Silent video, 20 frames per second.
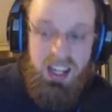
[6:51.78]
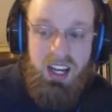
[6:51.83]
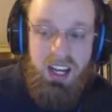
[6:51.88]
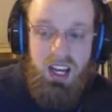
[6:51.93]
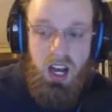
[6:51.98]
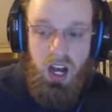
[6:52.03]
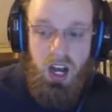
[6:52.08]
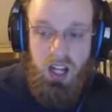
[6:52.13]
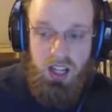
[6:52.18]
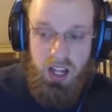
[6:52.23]

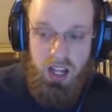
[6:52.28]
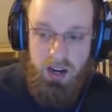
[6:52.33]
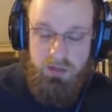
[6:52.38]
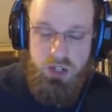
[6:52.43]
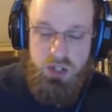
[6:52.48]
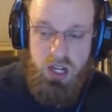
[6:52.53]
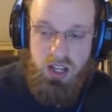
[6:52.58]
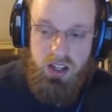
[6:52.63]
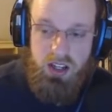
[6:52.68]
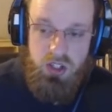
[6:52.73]
a lot of
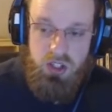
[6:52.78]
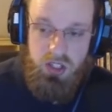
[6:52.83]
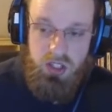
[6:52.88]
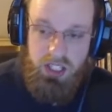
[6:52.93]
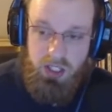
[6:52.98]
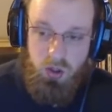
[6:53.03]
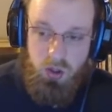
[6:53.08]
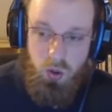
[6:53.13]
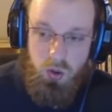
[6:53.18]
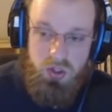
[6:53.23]
challenge league
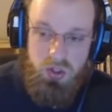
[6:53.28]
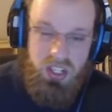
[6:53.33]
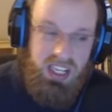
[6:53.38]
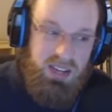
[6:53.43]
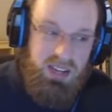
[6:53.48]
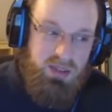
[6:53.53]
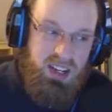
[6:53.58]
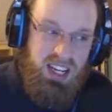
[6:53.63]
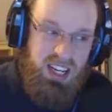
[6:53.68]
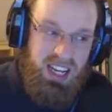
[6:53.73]
goals,
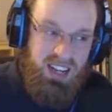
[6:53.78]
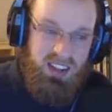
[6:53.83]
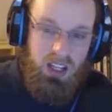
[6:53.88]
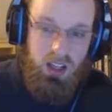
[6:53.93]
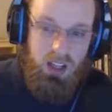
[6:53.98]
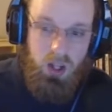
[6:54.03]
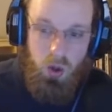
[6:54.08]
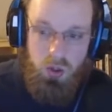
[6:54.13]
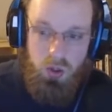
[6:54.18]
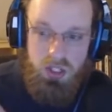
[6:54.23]
even in the
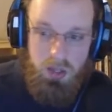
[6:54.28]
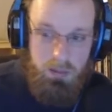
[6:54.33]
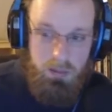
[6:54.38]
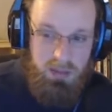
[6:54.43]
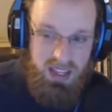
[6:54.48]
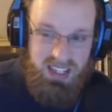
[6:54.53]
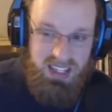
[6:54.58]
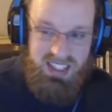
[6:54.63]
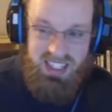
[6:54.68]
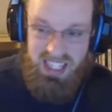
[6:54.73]
low to
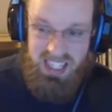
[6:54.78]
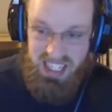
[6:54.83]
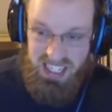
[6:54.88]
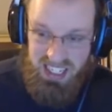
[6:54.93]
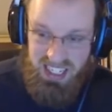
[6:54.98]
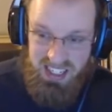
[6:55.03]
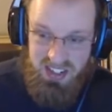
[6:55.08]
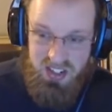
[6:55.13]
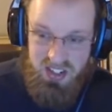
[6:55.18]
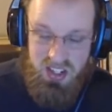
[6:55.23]
mid
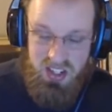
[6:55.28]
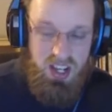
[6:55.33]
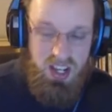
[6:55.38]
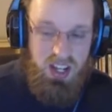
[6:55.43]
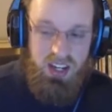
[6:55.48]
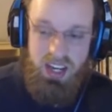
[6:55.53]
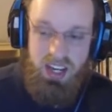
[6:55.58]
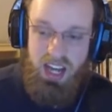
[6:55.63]
teens, not